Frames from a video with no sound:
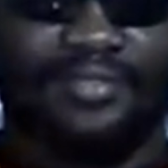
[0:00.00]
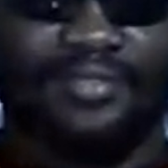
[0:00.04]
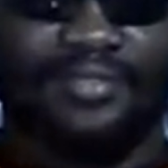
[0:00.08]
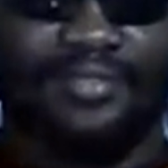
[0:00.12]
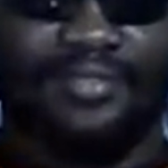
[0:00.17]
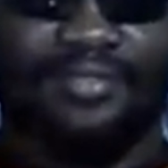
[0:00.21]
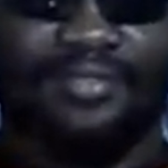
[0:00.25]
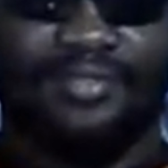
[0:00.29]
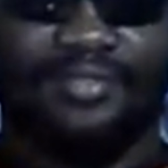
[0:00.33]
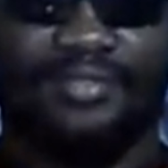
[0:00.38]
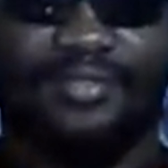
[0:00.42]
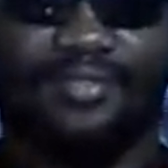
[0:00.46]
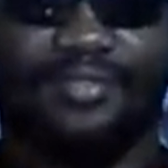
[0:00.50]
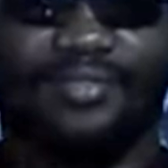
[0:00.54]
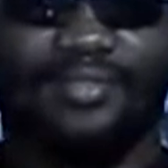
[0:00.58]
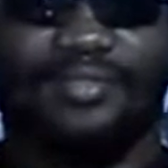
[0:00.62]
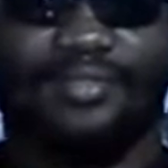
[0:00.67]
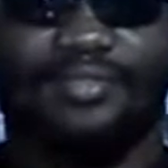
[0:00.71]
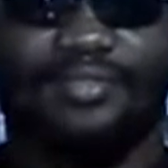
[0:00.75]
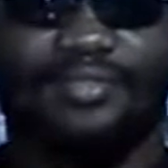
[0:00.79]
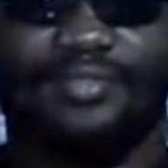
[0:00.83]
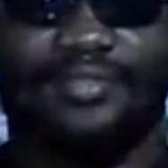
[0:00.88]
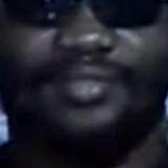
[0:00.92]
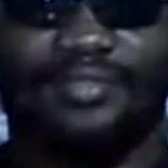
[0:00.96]
They call it
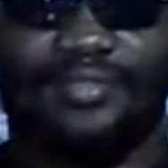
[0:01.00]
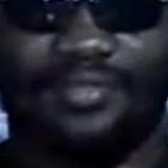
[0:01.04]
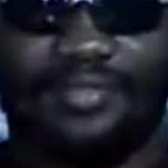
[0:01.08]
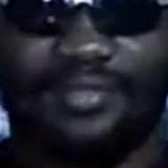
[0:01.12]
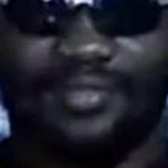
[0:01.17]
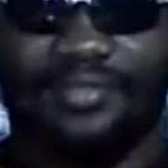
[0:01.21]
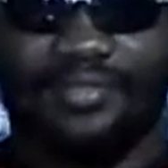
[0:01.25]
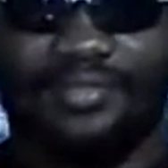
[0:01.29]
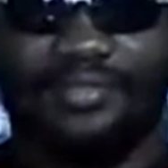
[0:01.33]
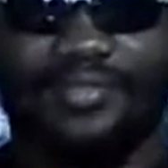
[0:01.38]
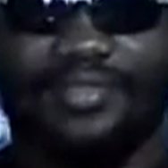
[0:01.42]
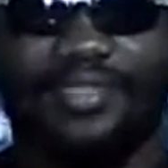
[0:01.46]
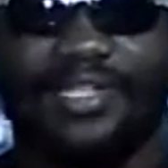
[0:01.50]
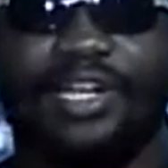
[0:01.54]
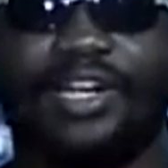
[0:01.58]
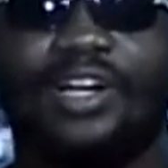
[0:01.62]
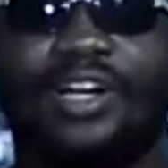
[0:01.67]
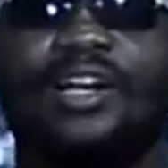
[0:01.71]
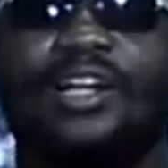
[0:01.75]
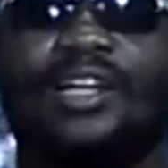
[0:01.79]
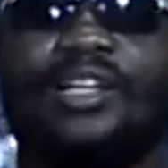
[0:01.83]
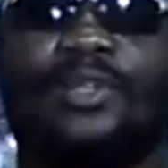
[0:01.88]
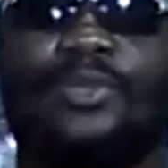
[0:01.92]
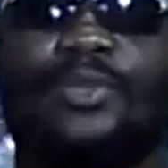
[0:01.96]
what?
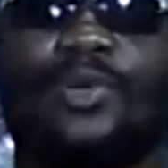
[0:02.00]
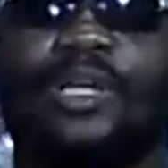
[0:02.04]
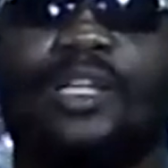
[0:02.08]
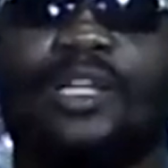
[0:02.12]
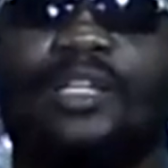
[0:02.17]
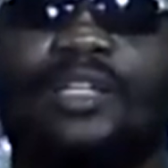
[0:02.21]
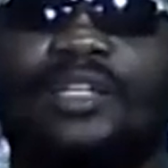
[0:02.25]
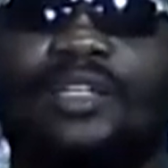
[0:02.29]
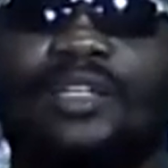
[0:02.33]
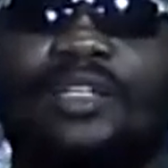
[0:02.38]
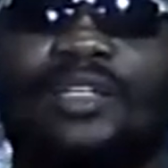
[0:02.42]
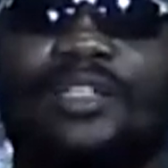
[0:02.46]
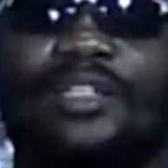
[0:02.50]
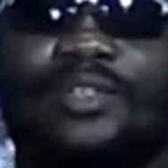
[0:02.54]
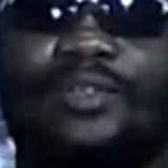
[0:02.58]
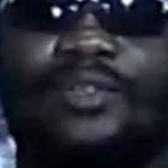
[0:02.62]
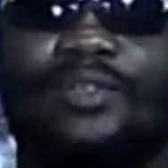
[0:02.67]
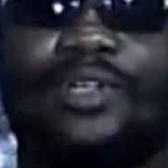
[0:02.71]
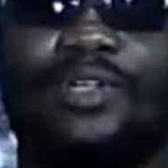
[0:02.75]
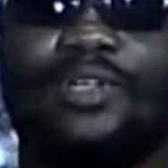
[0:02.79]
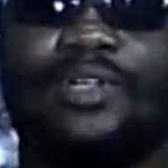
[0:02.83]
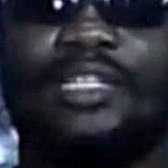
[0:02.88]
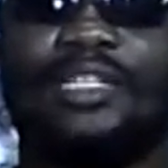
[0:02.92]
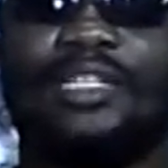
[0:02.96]
What's the name they call it?
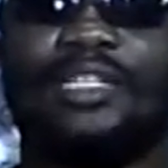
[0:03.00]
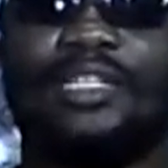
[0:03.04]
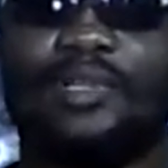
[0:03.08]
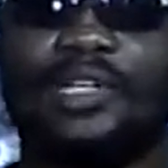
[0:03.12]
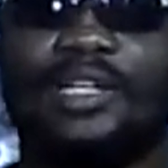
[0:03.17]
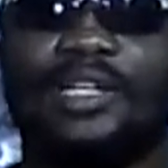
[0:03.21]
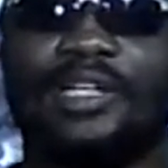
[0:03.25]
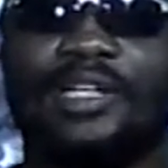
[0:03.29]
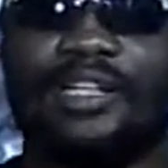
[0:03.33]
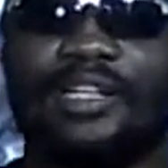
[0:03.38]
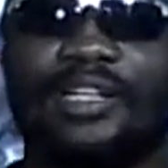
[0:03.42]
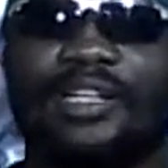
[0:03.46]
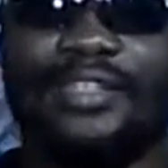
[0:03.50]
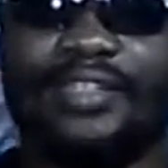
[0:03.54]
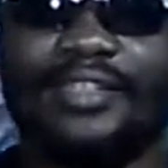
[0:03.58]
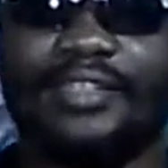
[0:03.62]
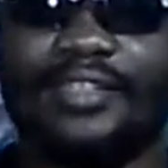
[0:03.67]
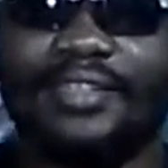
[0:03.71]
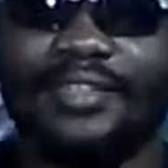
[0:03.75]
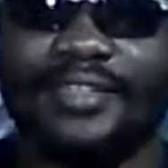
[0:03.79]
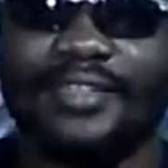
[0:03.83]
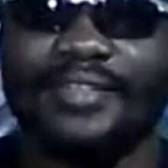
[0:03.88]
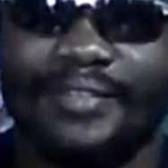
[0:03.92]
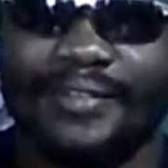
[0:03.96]

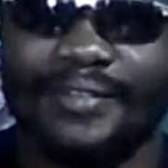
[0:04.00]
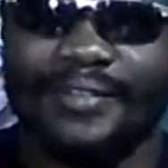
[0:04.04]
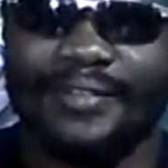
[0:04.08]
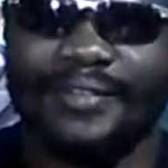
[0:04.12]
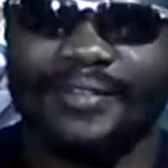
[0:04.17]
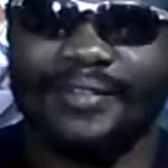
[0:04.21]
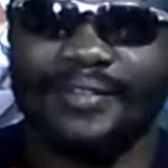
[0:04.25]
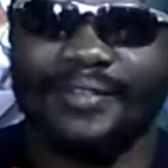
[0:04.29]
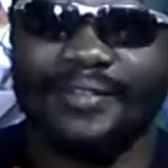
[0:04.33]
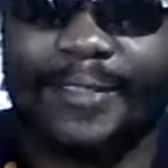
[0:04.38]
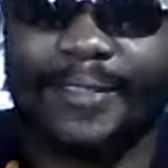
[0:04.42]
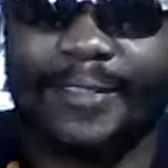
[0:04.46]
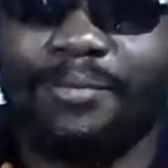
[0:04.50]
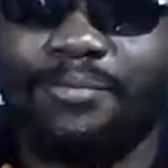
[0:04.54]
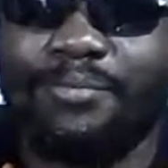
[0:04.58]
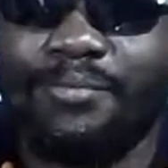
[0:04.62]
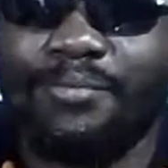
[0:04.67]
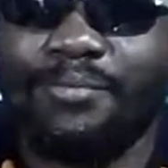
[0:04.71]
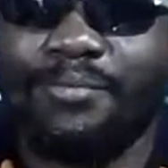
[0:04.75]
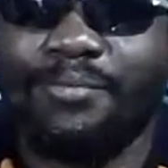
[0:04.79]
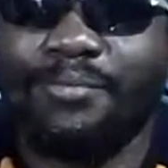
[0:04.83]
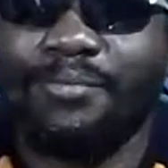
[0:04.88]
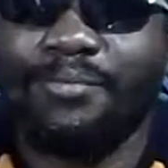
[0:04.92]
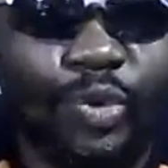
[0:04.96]
Mushroom
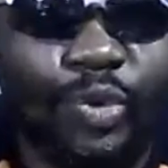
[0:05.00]
cloud.